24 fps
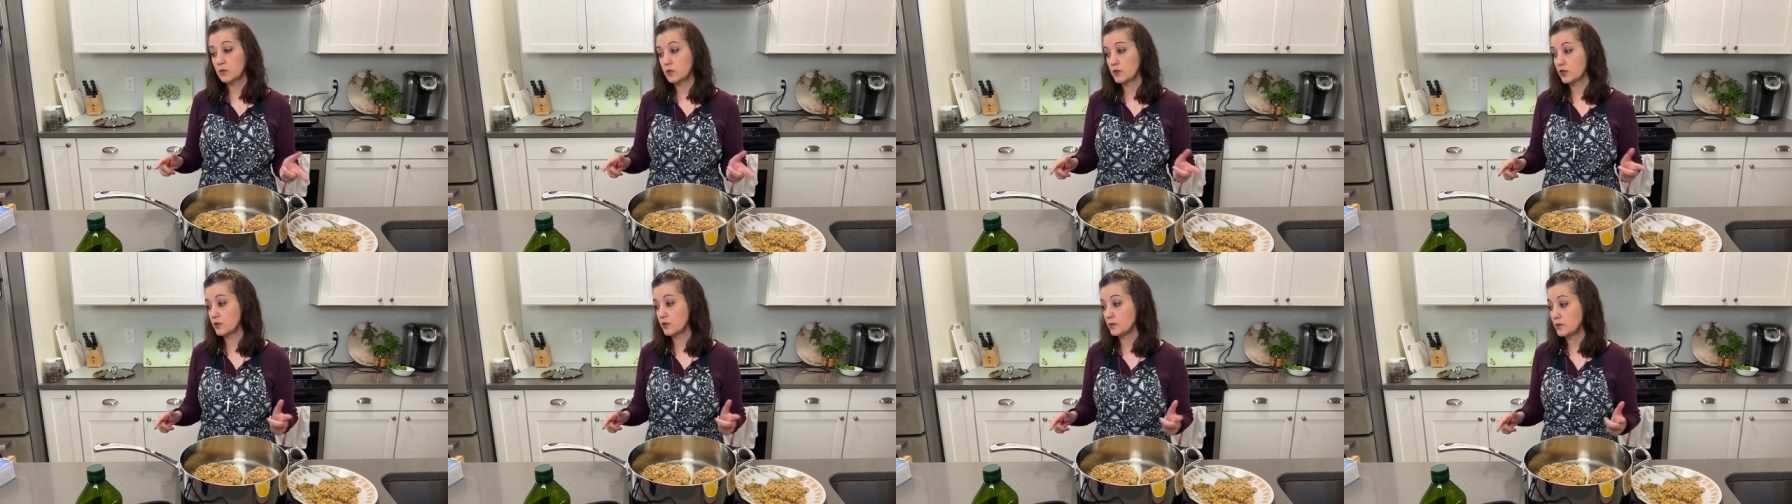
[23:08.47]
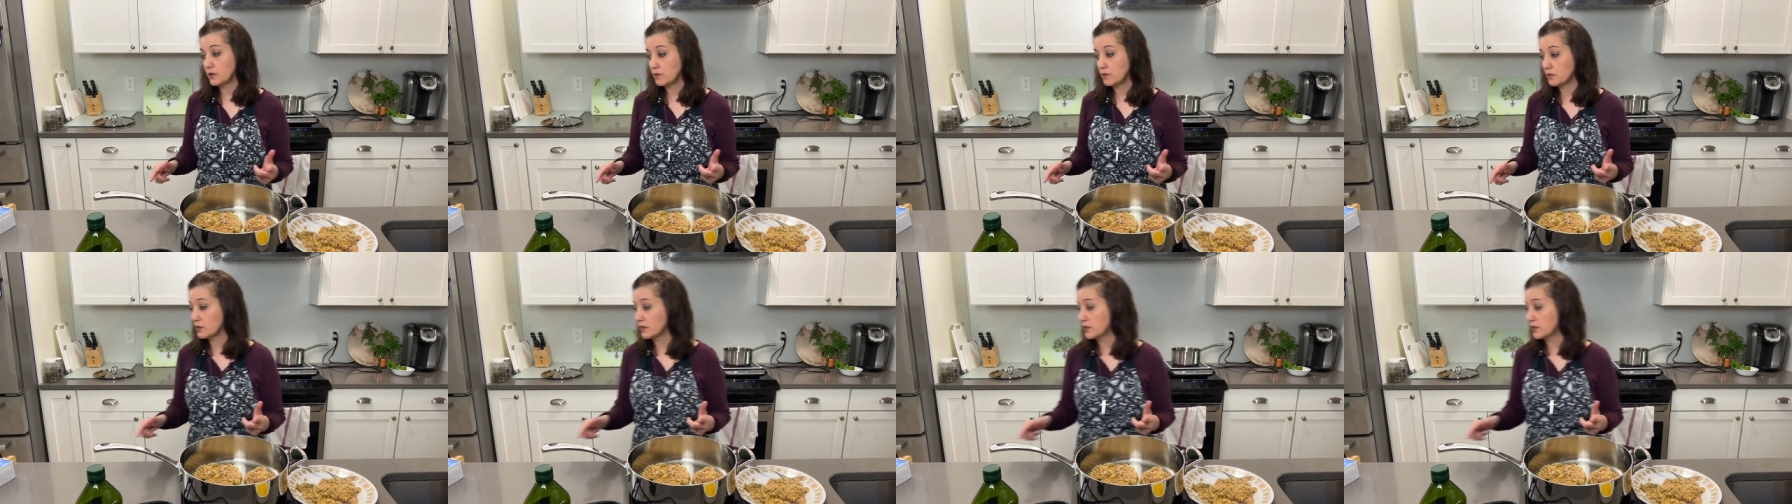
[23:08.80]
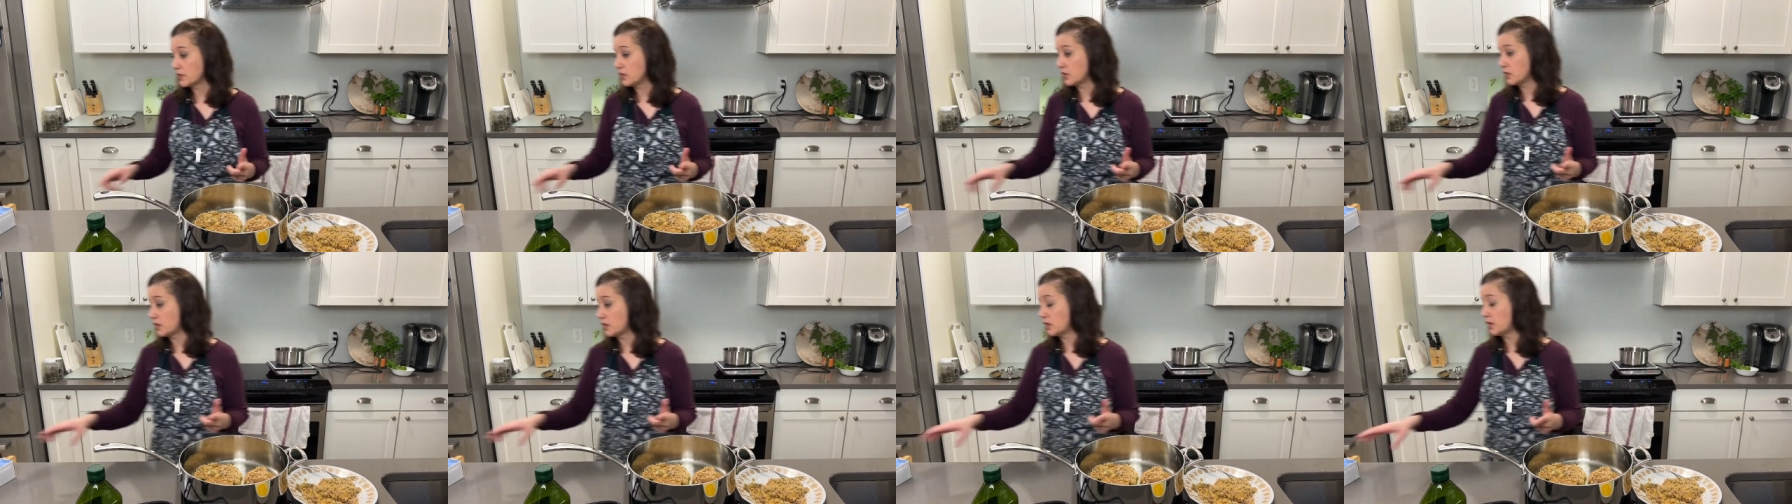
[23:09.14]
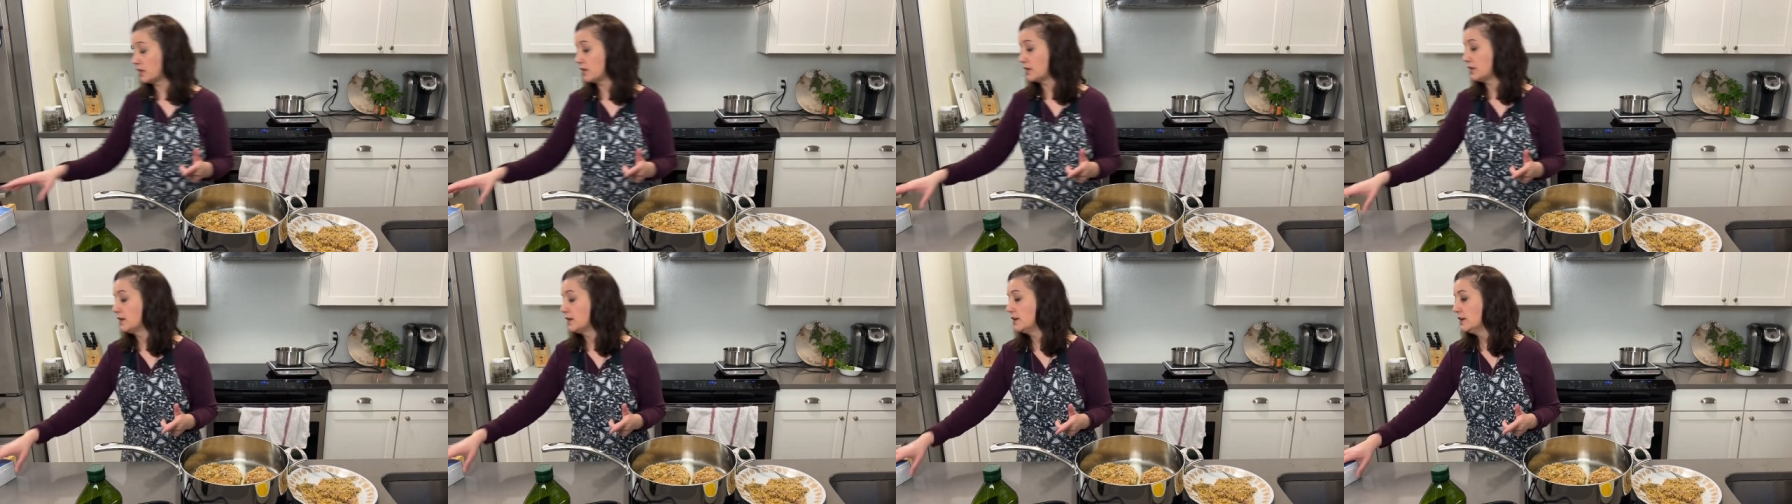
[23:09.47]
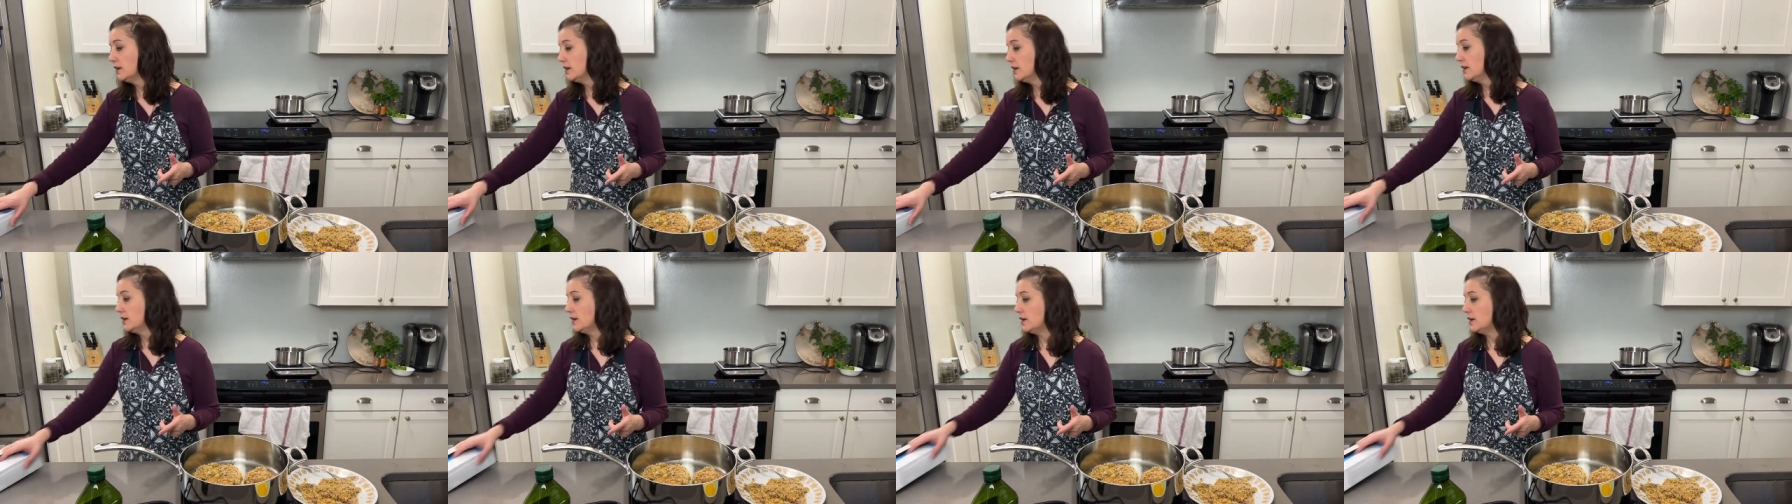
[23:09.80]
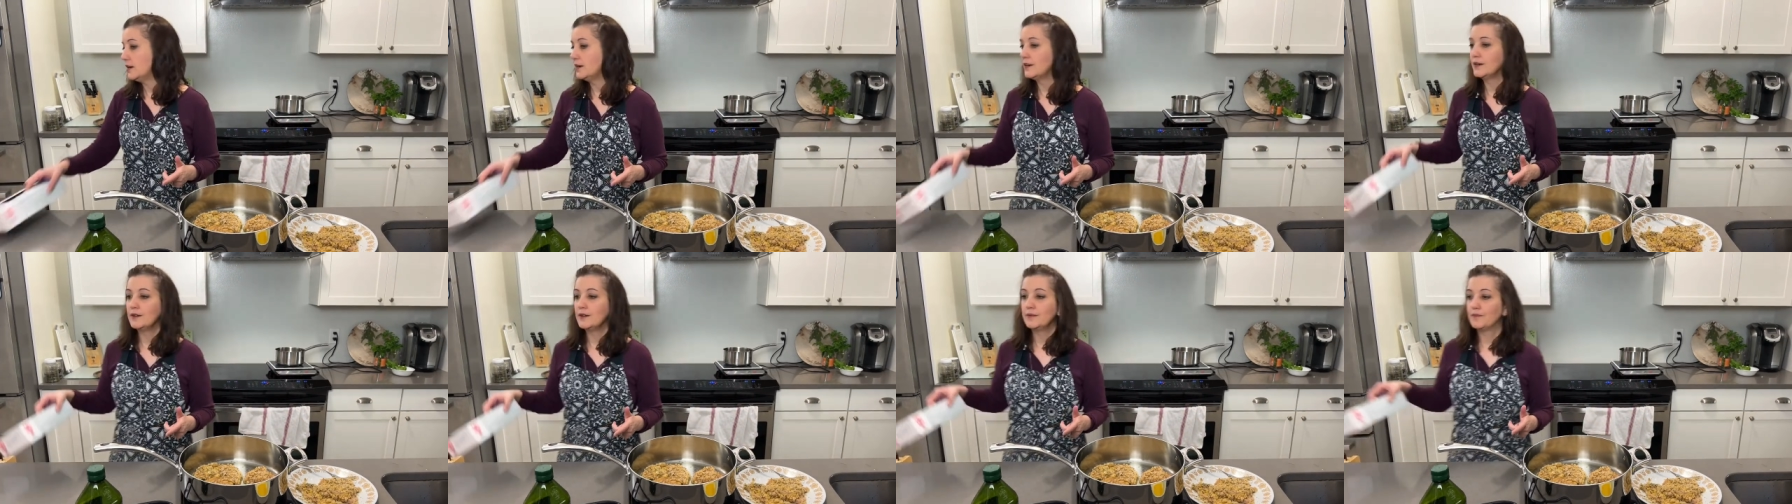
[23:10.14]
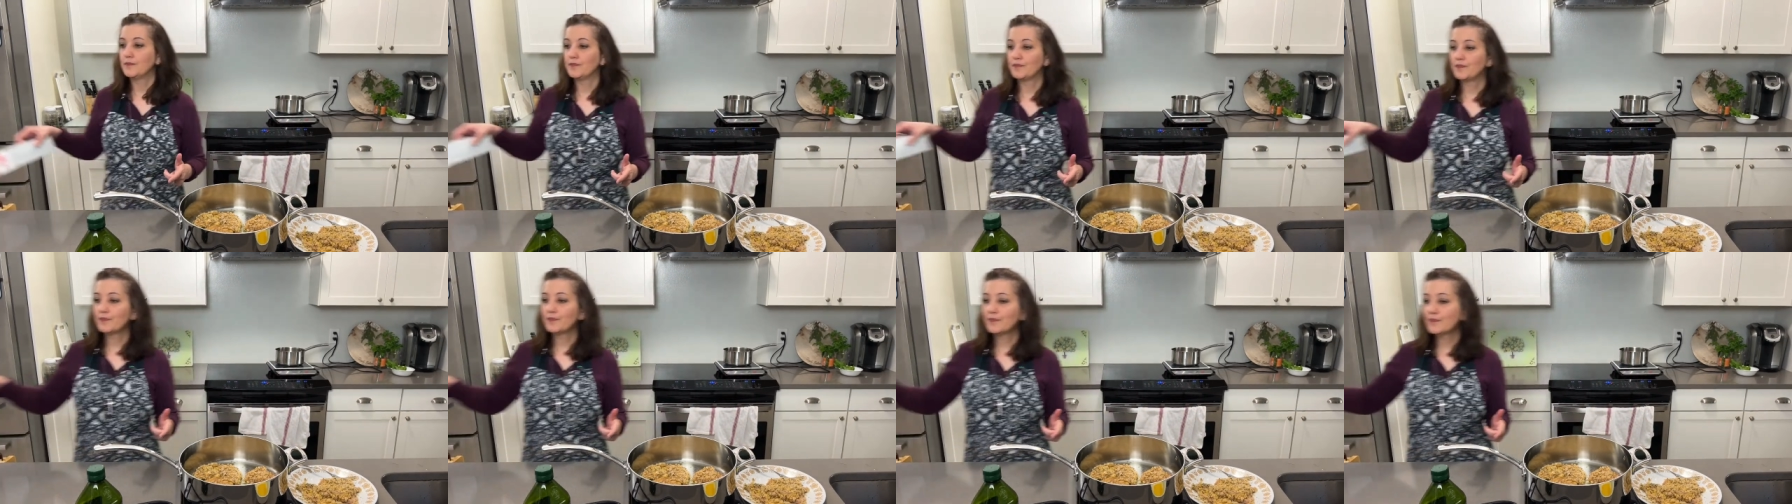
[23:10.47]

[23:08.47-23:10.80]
which will be really good. Um,